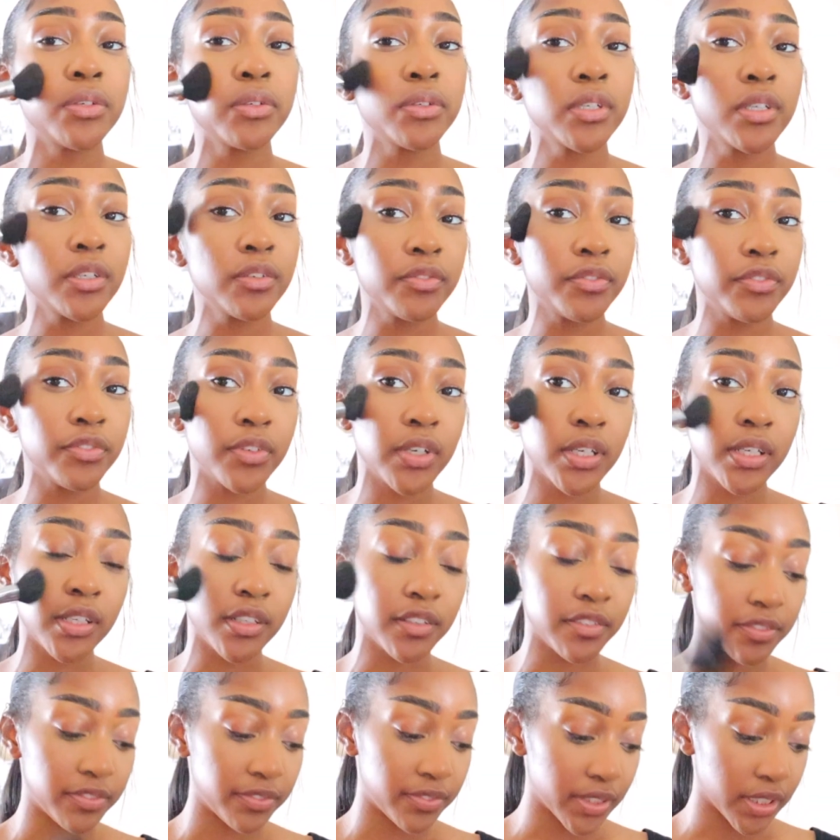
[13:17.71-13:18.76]
you confront
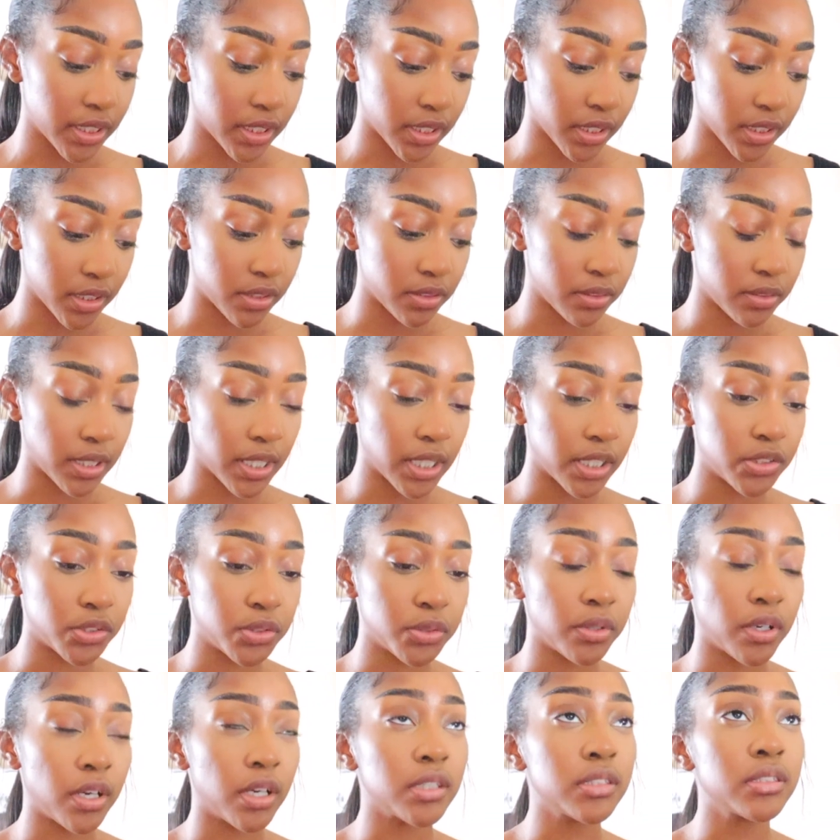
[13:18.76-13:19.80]
your feelings, you guys,
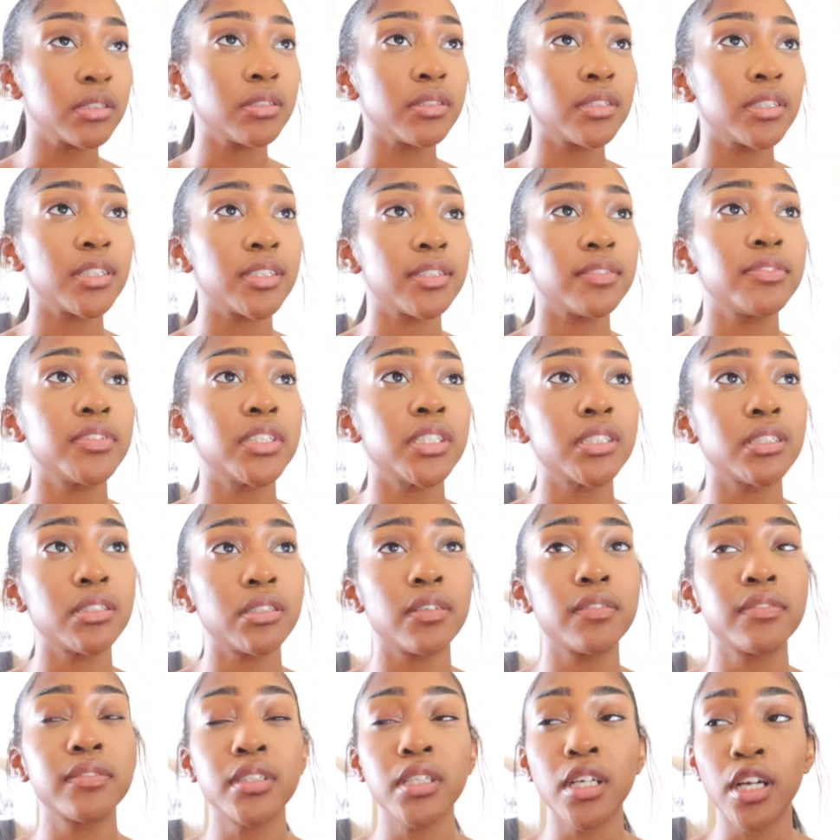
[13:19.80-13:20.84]
you also give
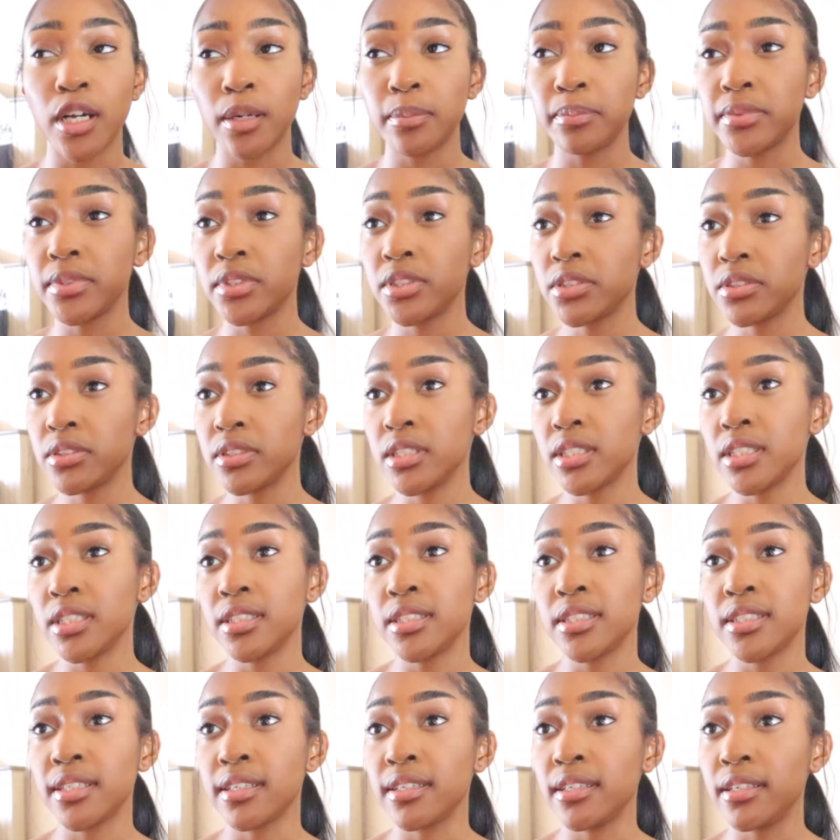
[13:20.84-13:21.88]
yourself the opportunity
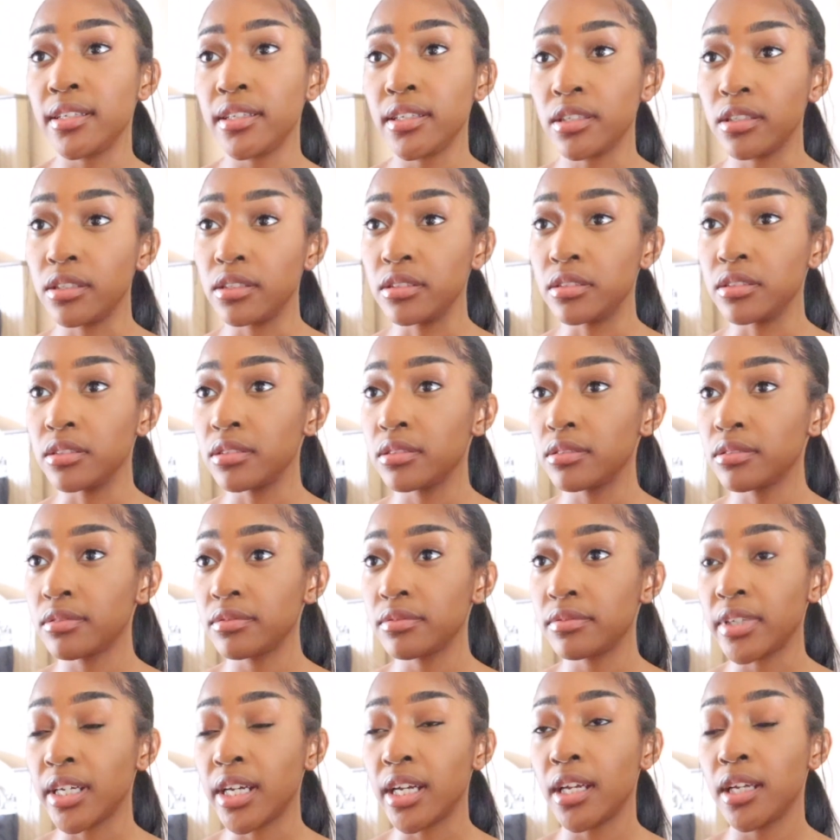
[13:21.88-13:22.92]
to heal,
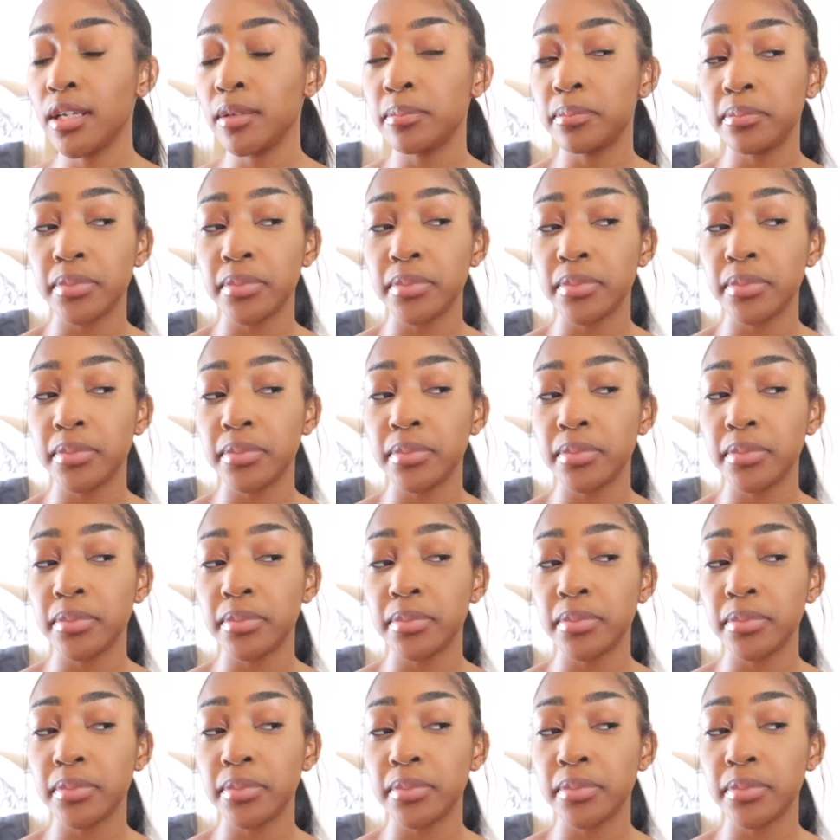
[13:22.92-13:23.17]
right?